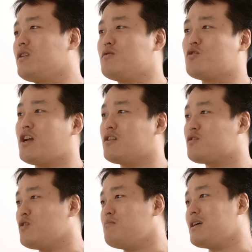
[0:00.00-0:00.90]
He was sharing
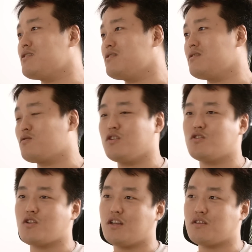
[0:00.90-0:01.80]

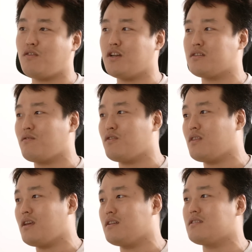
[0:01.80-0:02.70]
screenshots of various different
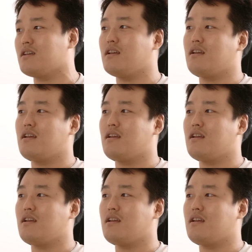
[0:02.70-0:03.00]
things.